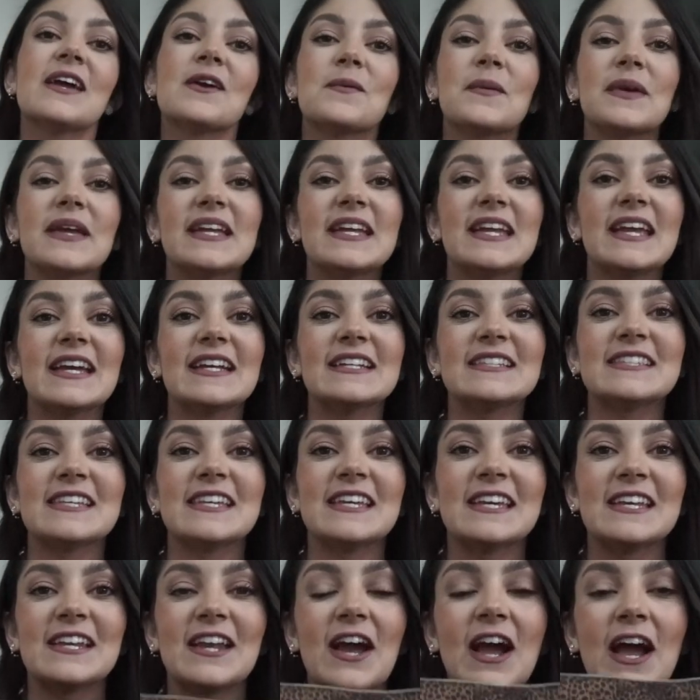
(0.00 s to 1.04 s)
we
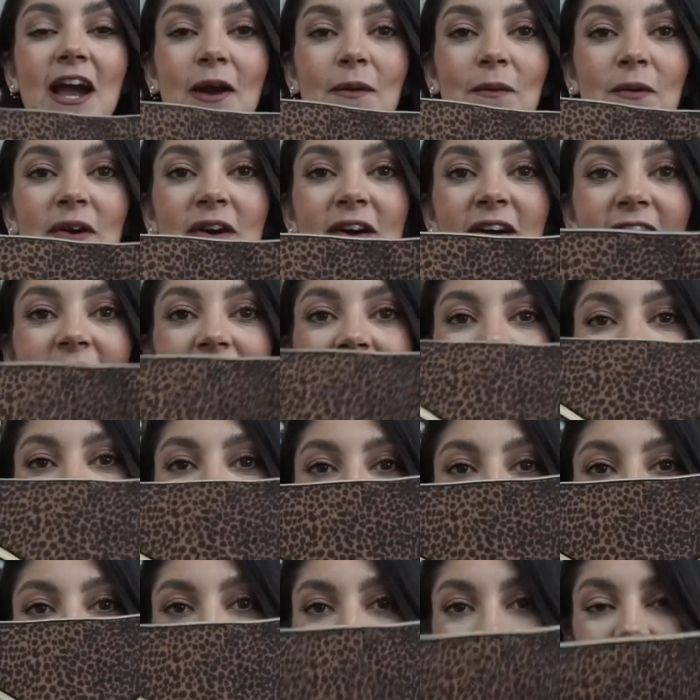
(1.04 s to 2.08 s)
did our
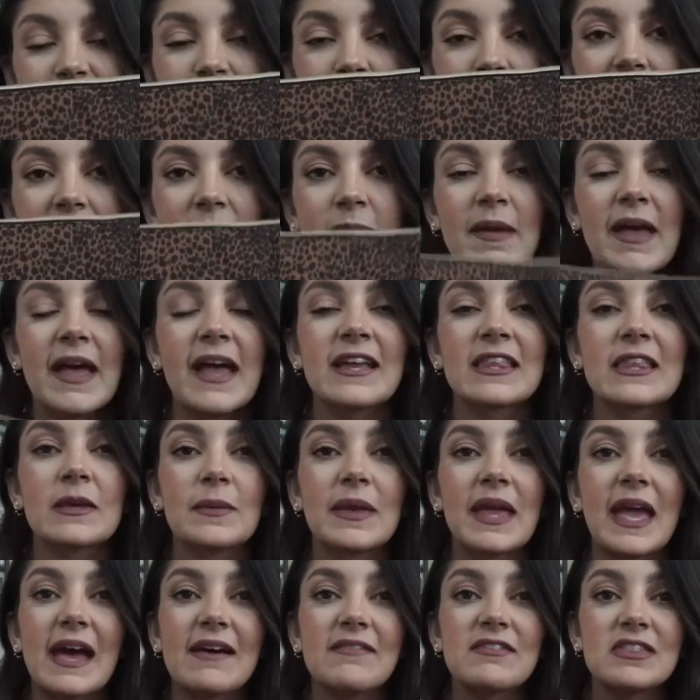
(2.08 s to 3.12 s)
crossbody bag that
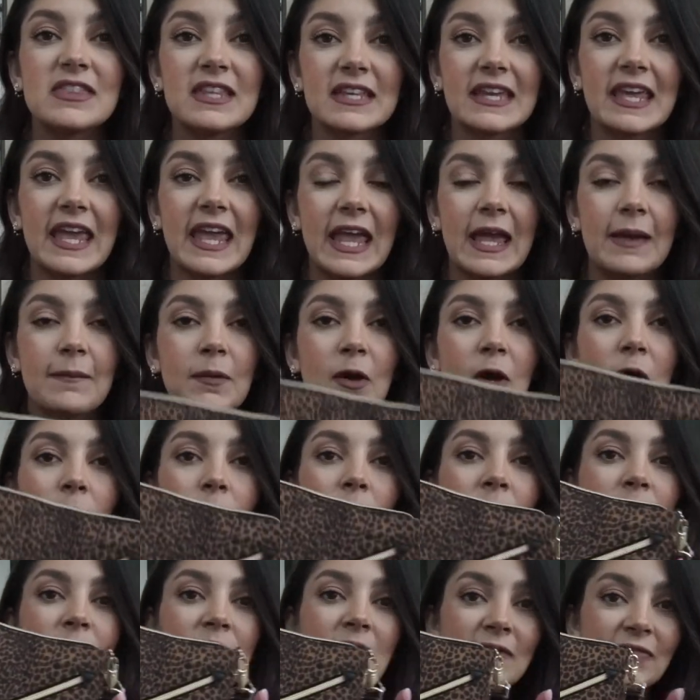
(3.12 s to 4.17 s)
we have in the camo.
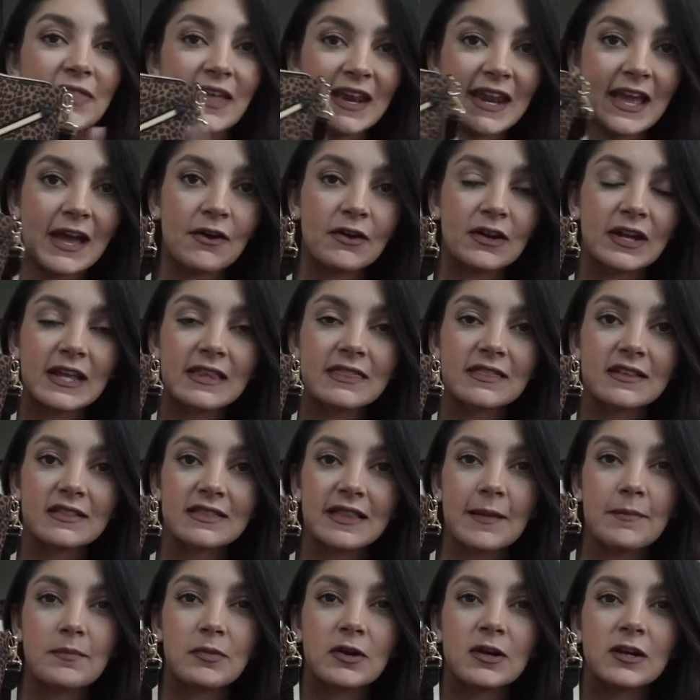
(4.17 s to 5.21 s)
We brought that out in the
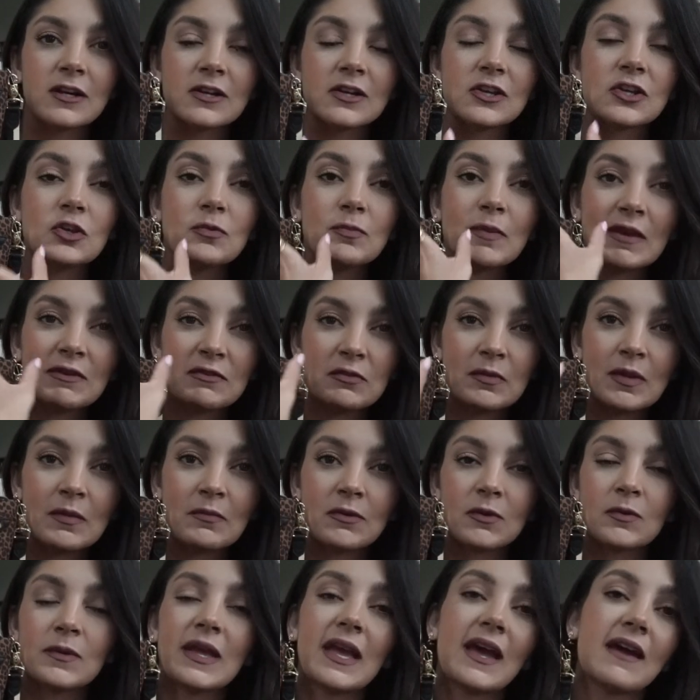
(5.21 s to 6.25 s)
leopard. You may
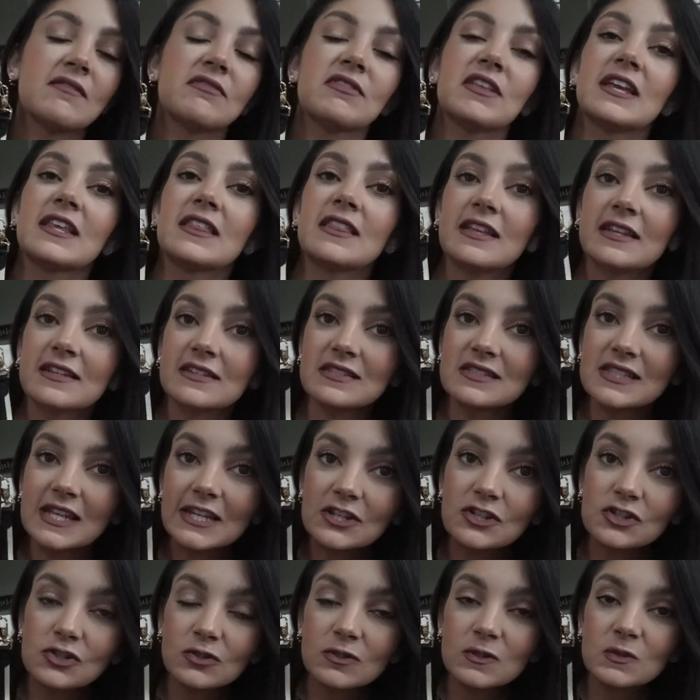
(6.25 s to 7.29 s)
remember we have like the
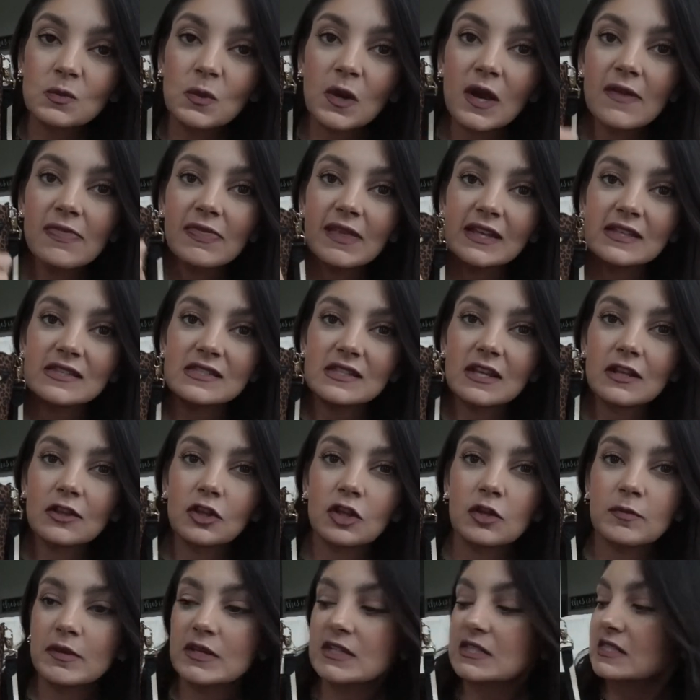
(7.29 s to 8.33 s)
essentials one that's a
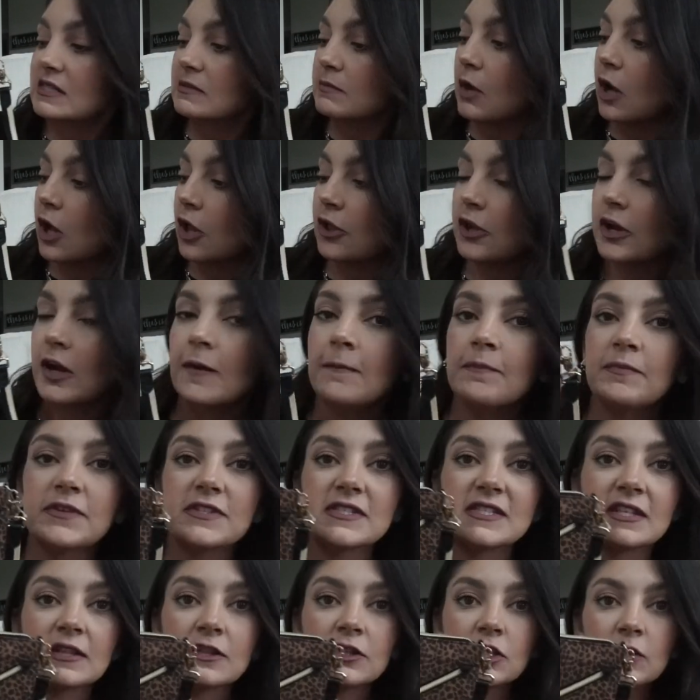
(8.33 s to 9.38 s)
little bit smaller.
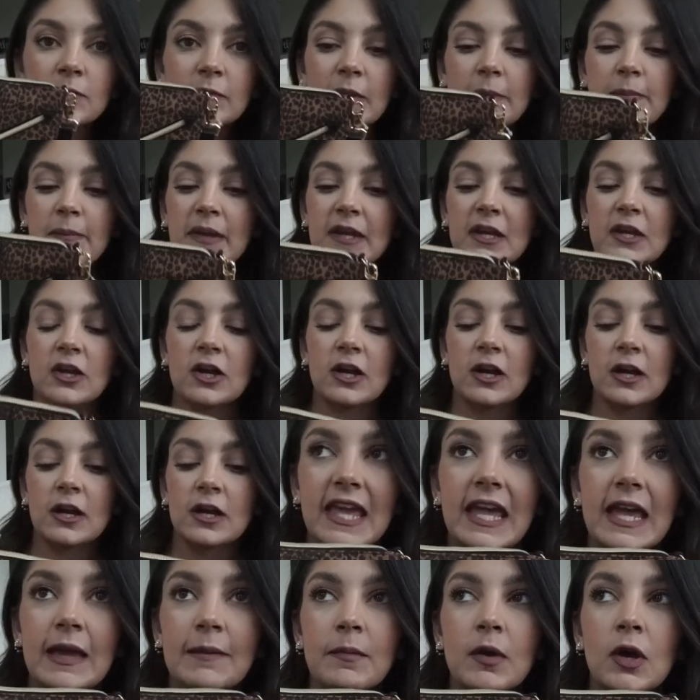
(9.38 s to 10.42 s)
This is a little bit bigger
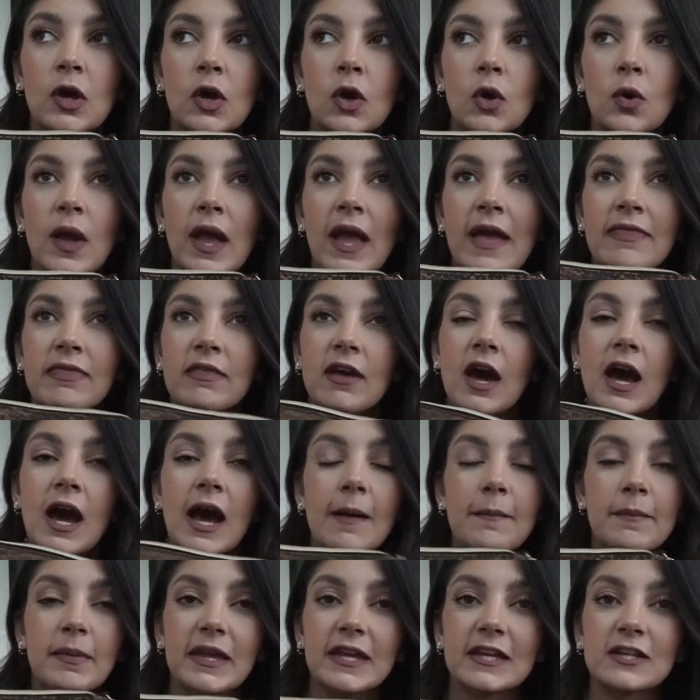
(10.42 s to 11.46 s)
camo, and the
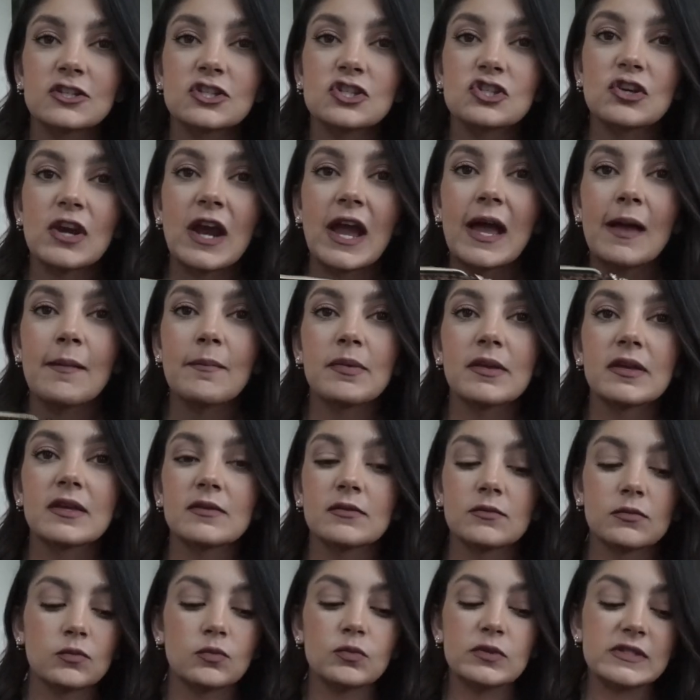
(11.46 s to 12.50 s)
hot pink strap
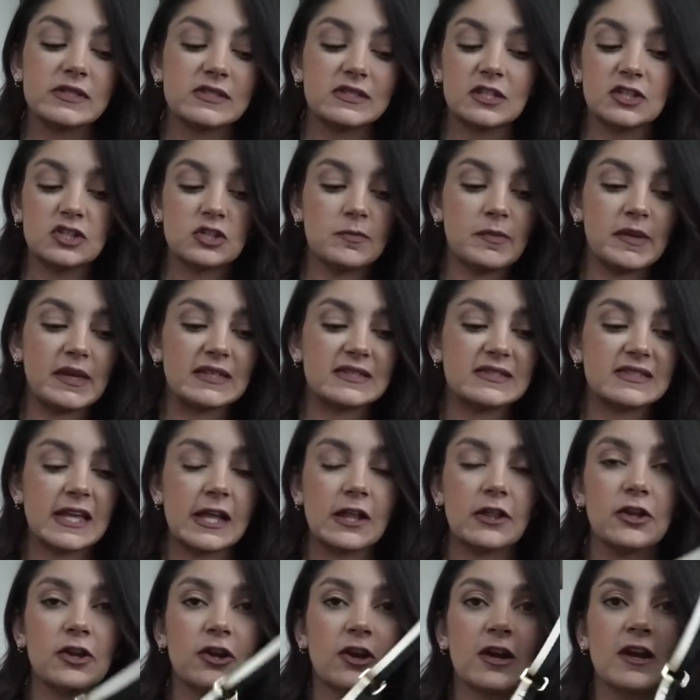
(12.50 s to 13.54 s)
was such a
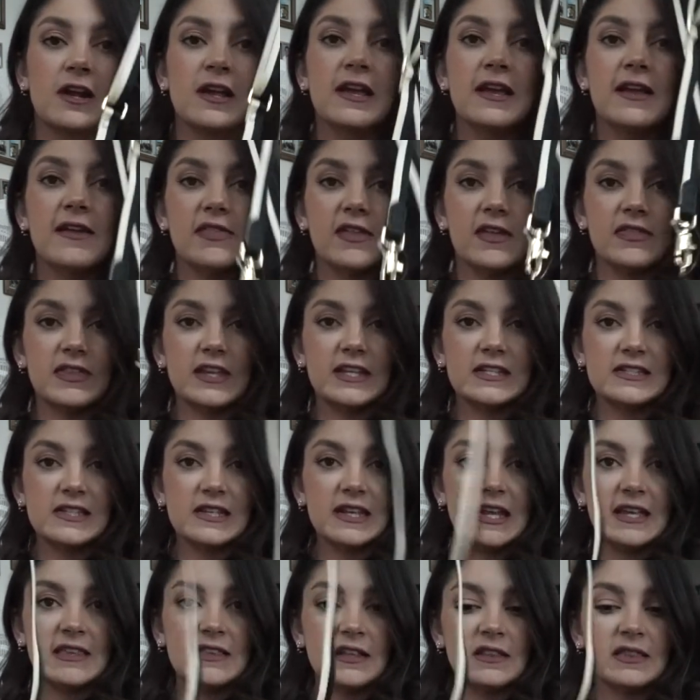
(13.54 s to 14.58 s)
bestseller that they did
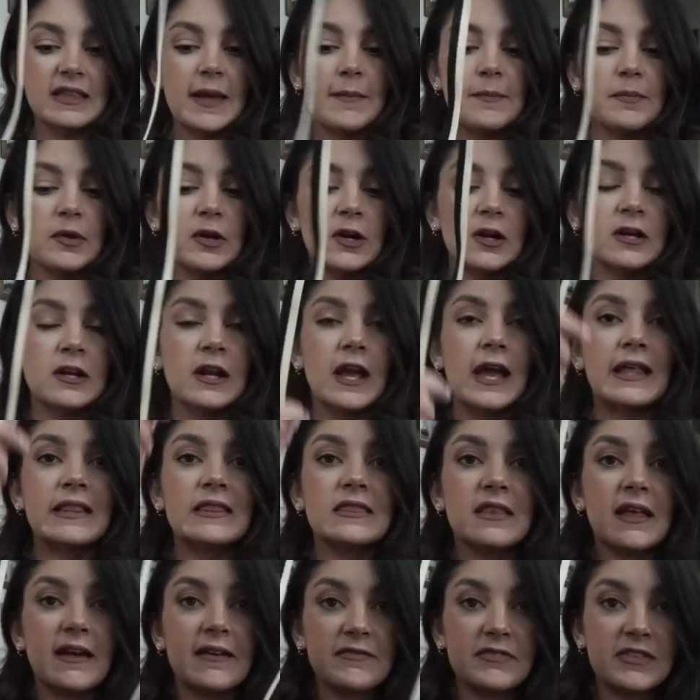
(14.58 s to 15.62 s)
it in the leopard. I
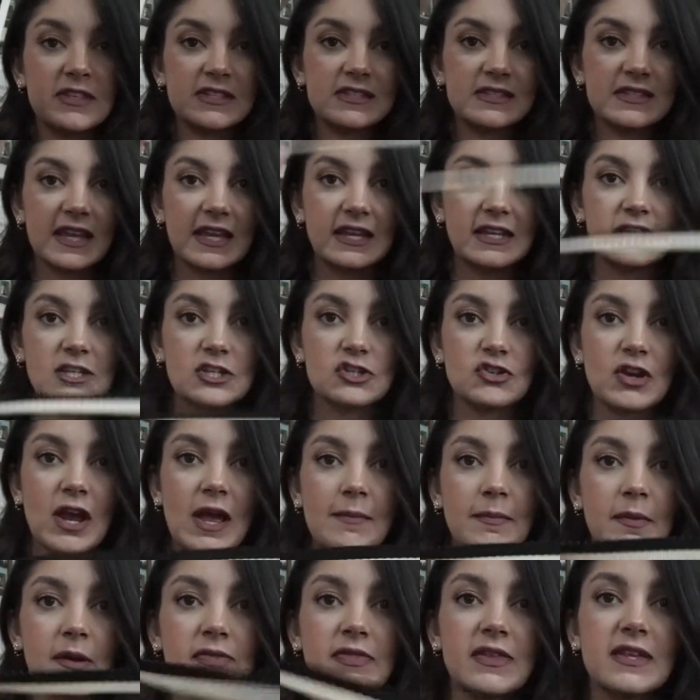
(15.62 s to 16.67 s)
love the skinny
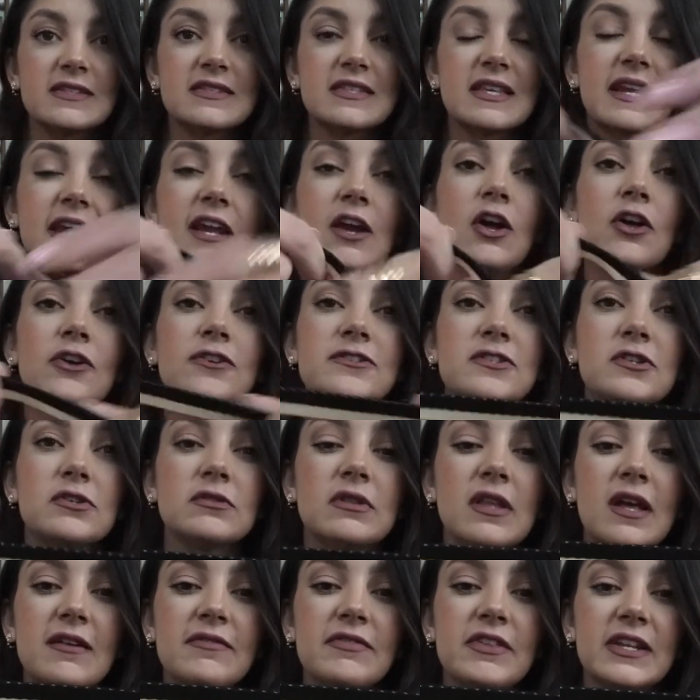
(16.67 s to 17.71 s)
strap on this, and I also
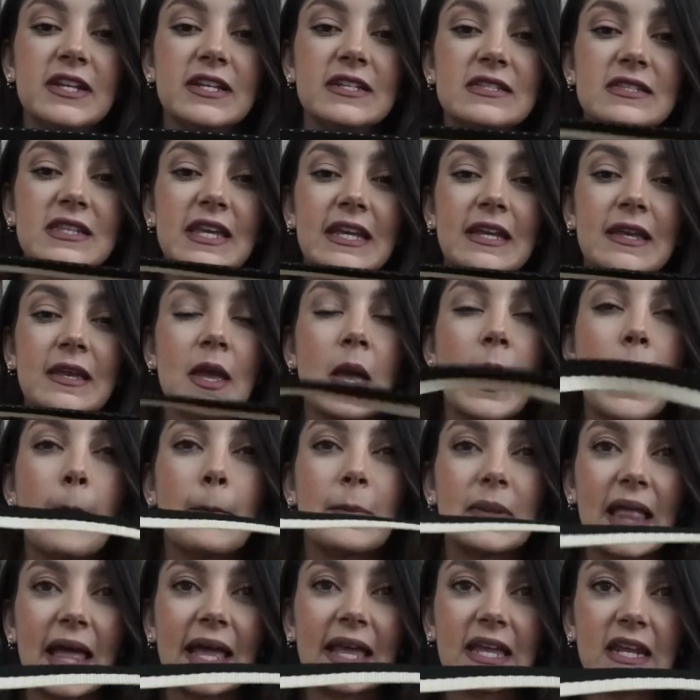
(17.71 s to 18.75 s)
love that it's like
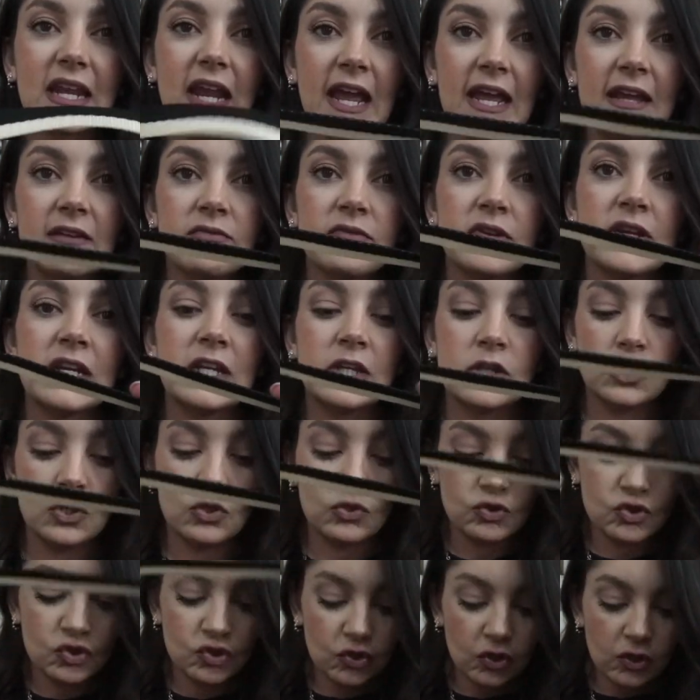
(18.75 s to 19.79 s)
black and ivory and
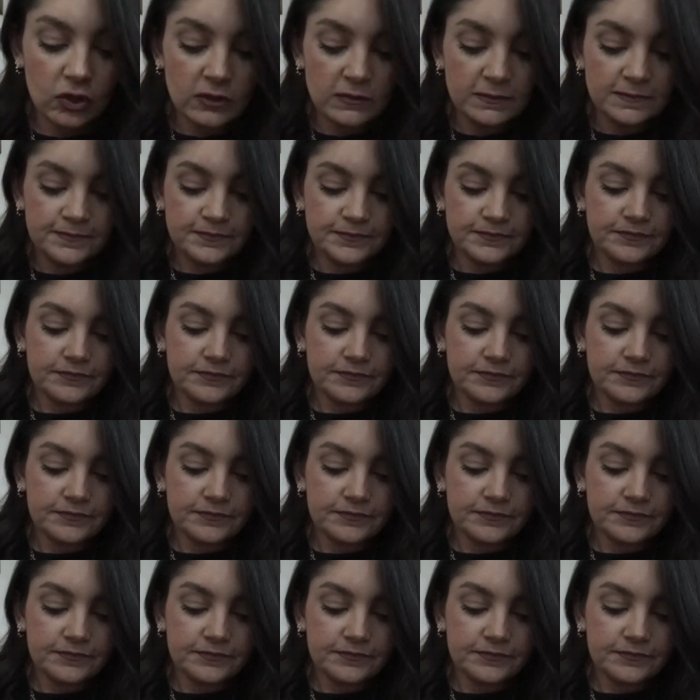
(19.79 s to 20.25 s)
neutral.